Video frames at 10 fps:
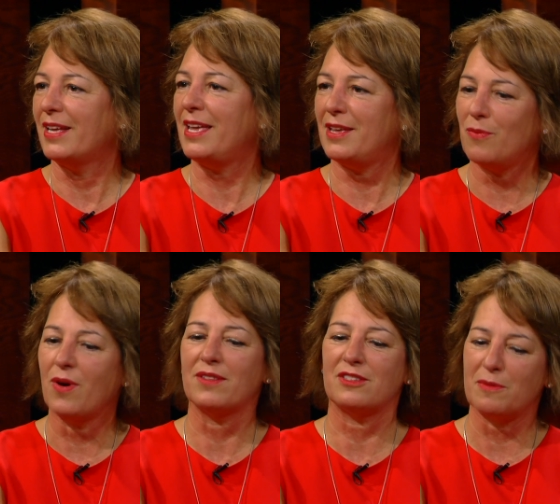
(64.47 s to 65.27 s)
He
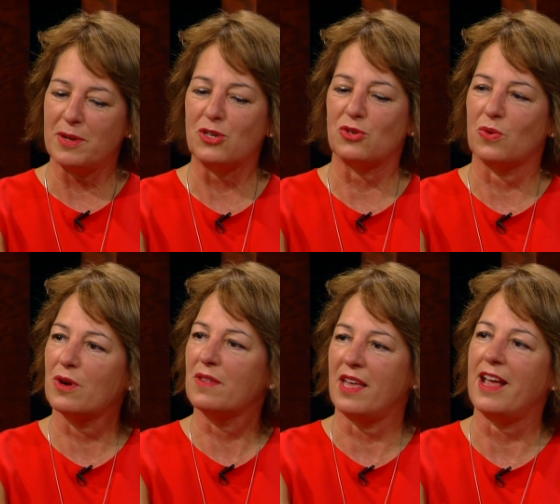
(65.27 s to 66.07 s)
wants to be
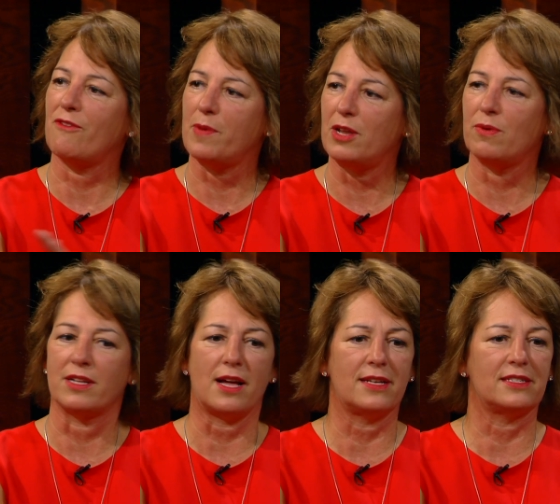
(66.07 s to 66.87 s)
sure that everybody
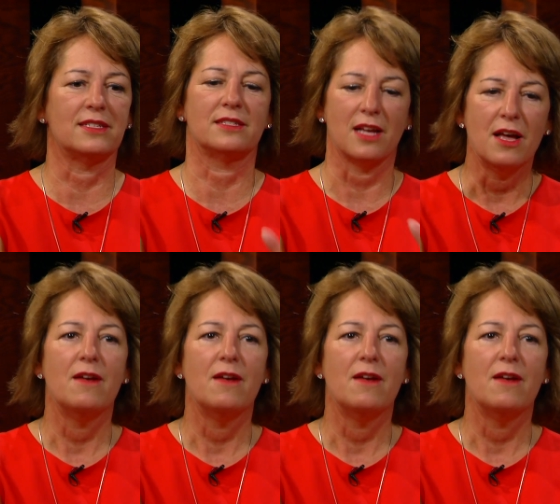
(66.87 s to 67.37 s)
realizes